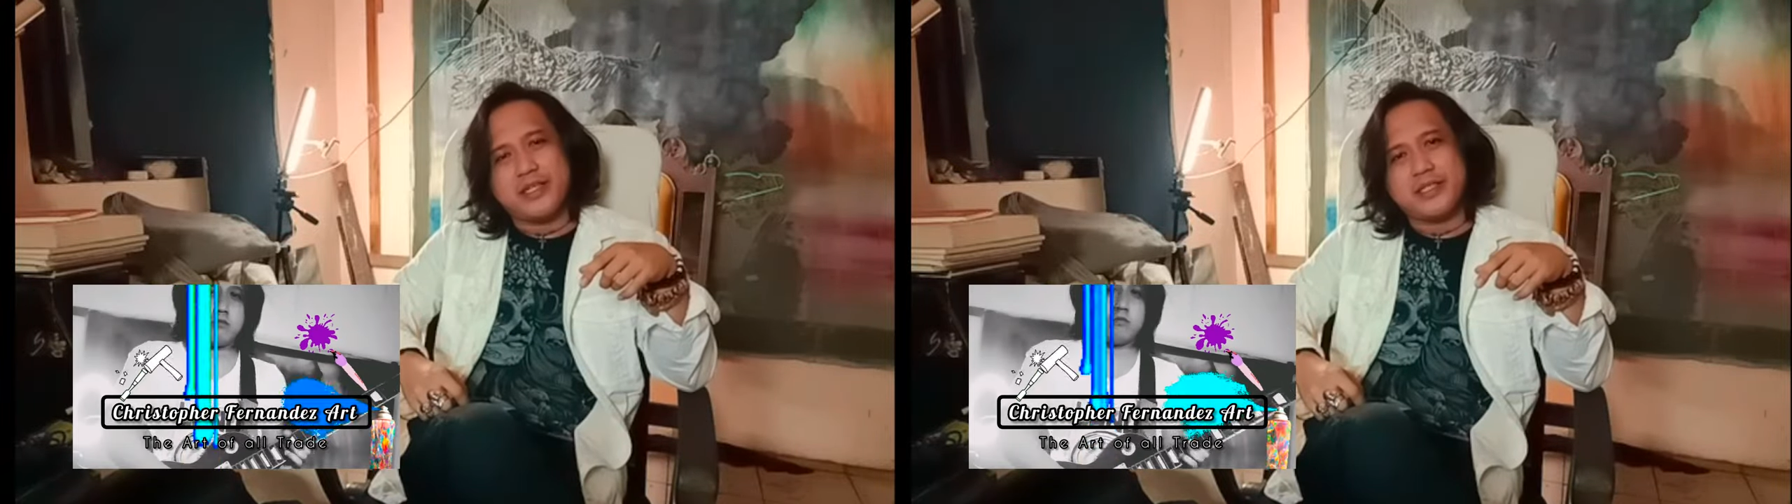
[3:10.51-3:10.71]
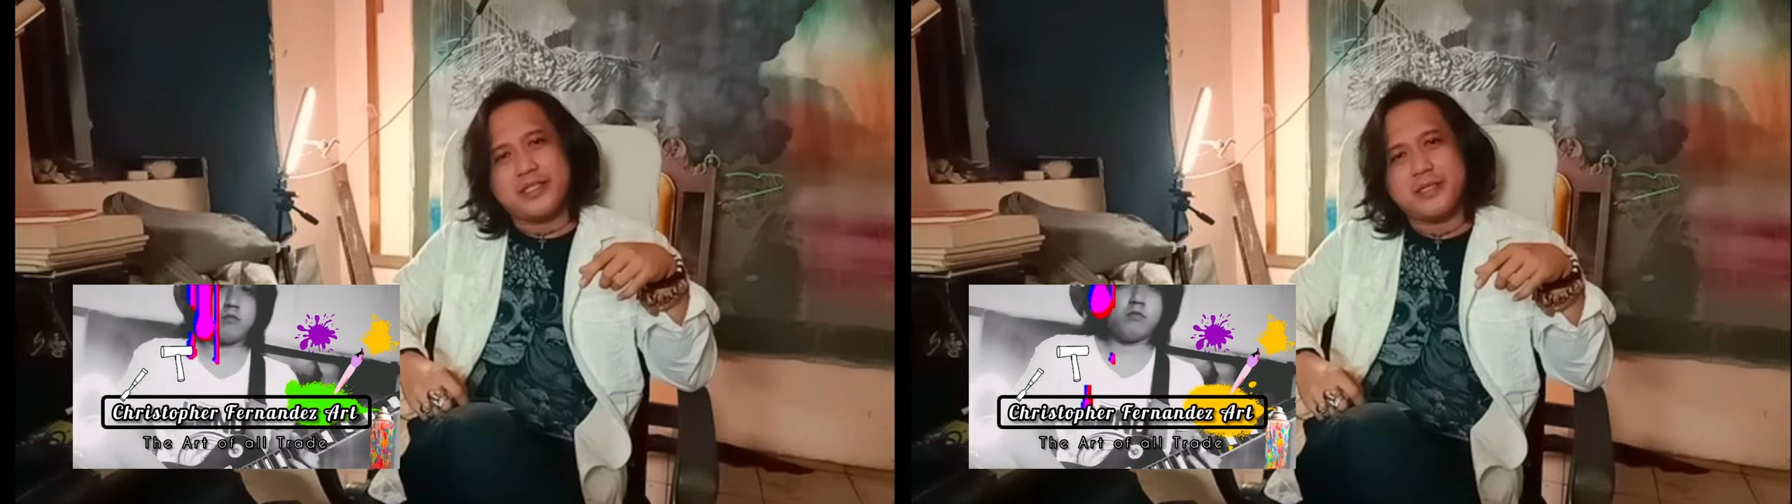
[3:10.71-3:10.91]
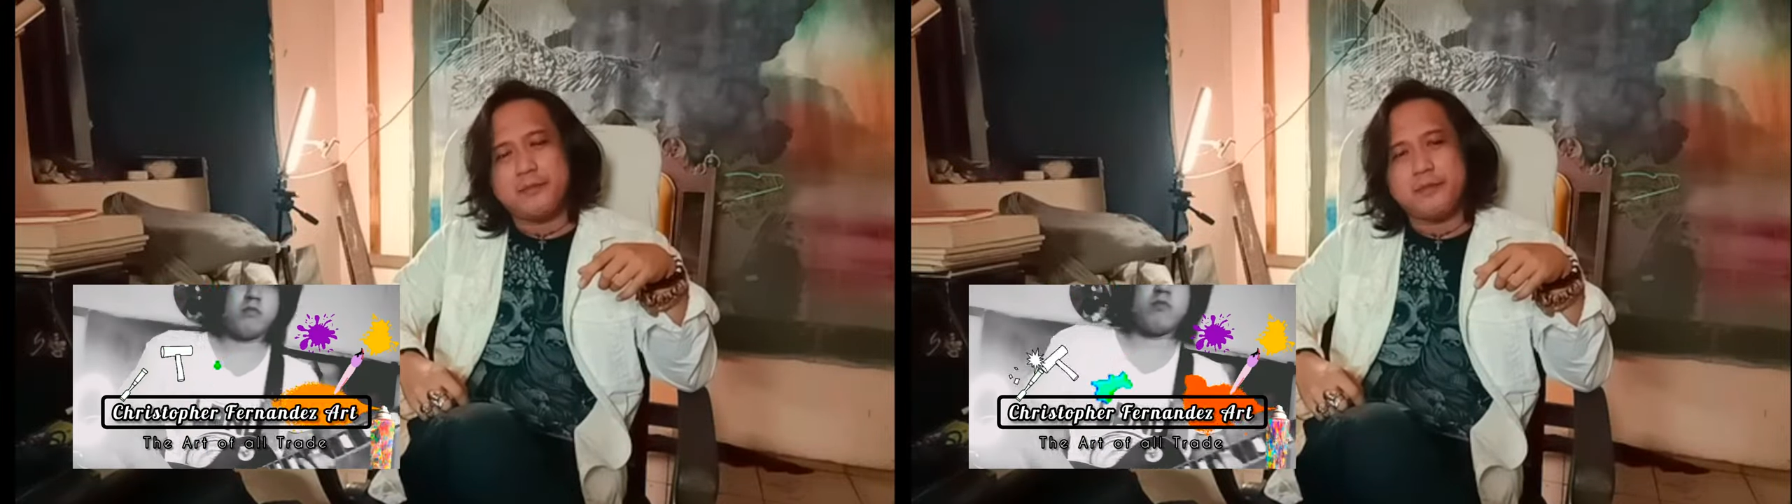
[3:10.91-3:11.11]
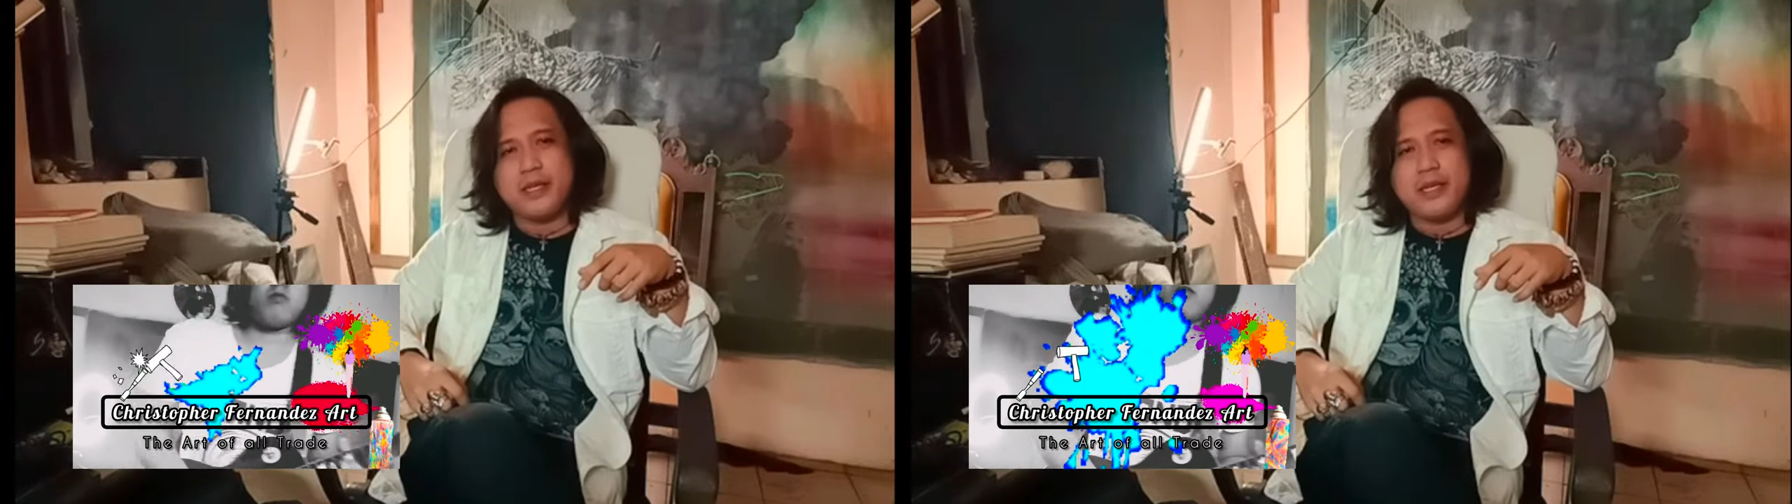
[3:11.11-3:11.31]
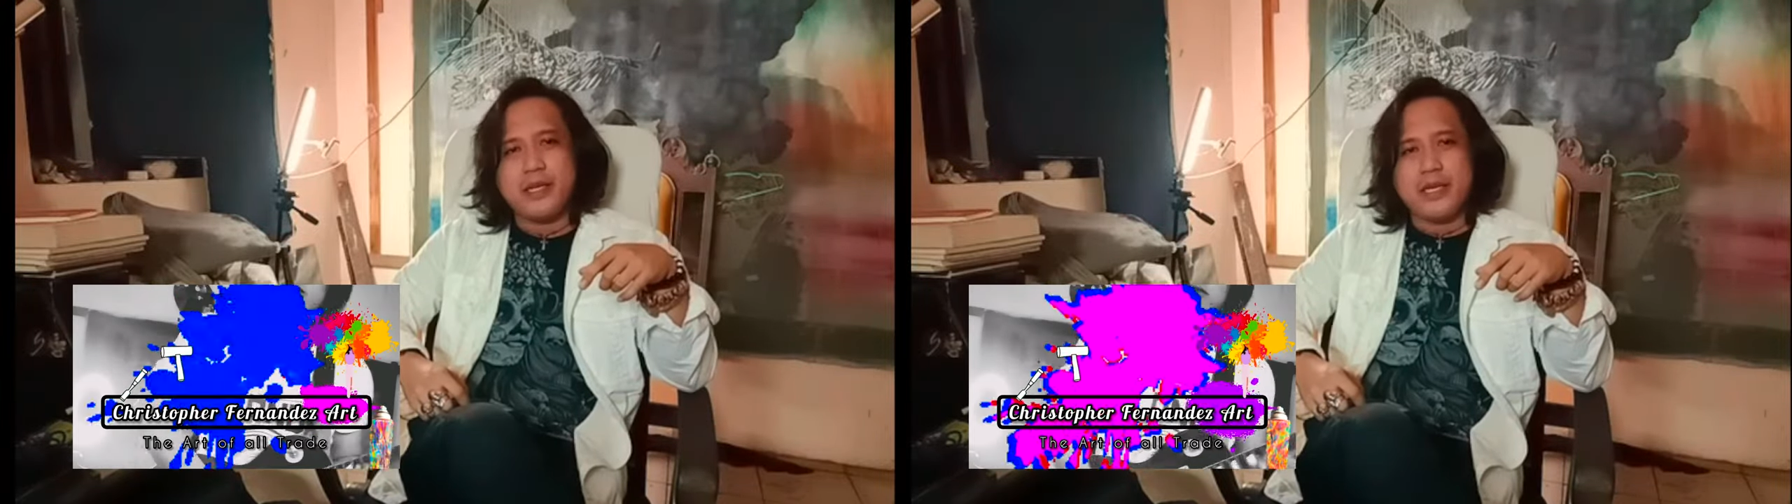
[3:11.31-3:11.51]

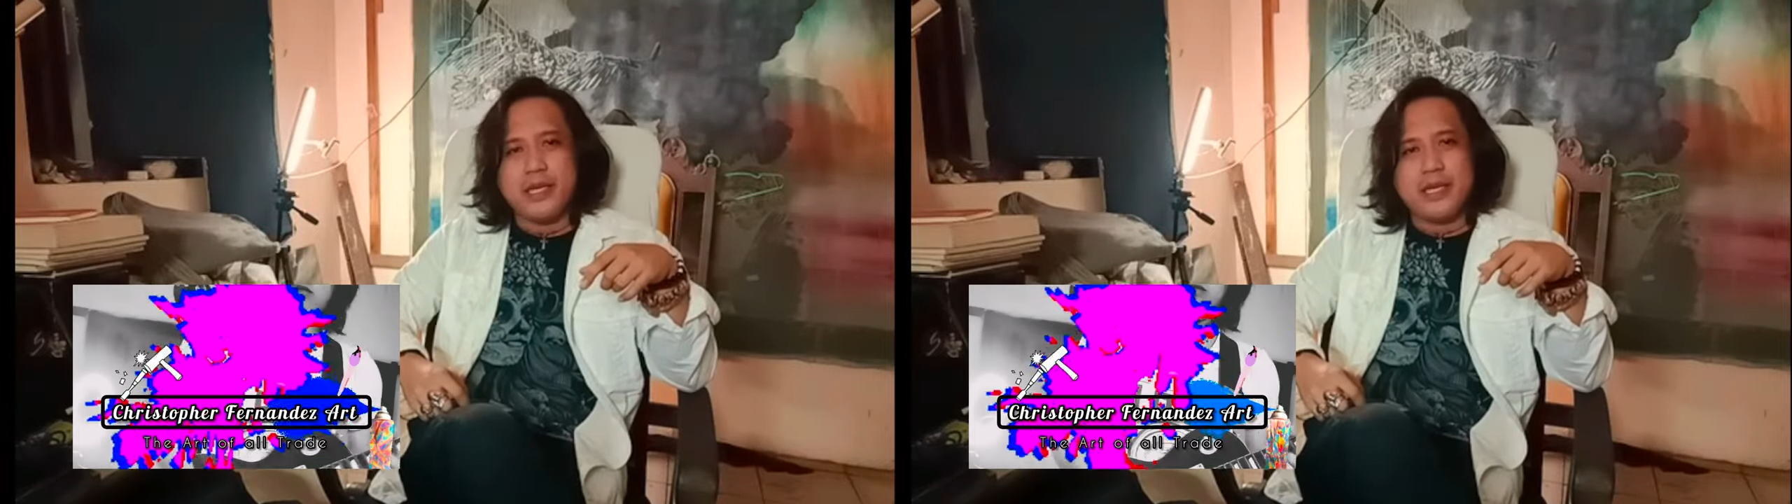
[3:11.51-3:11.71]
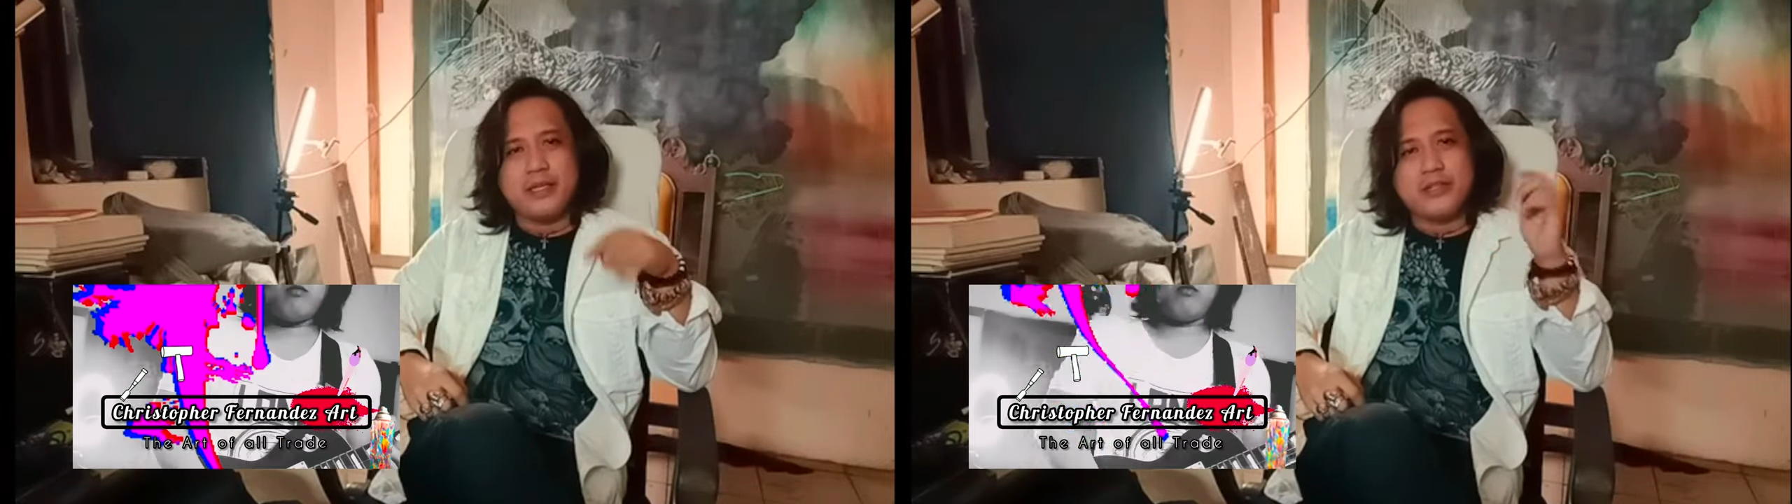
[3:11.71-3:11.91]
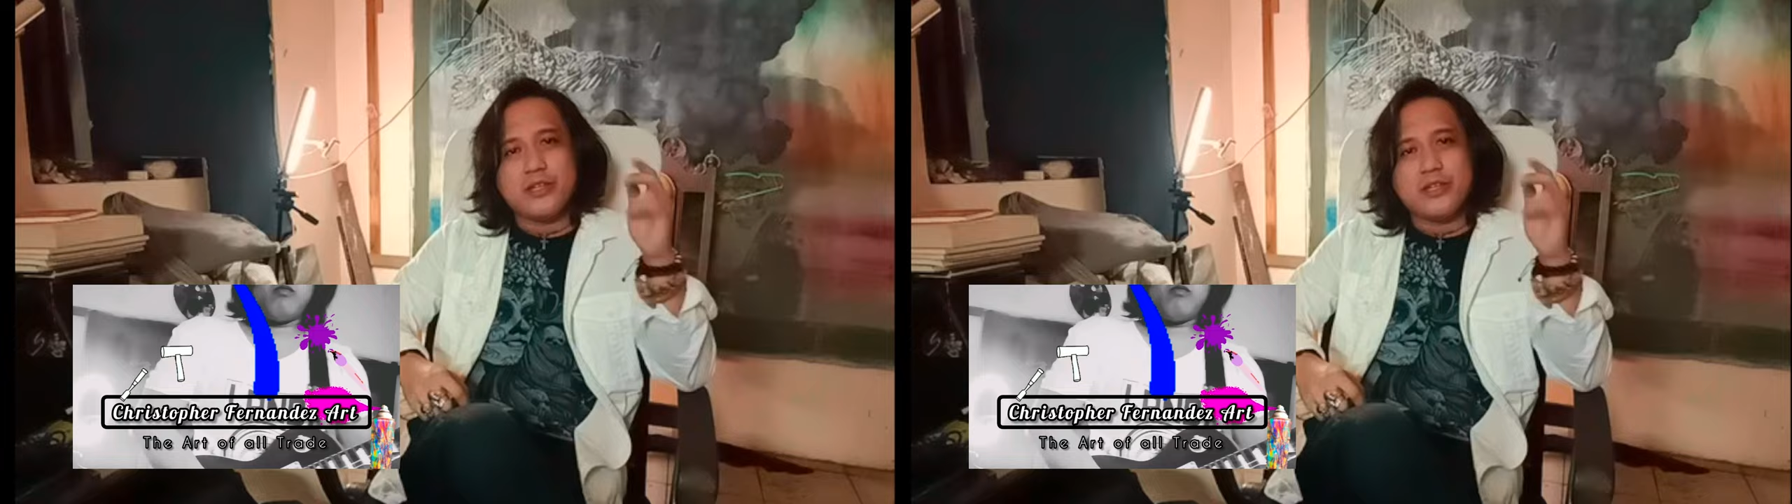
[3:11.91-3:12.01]
and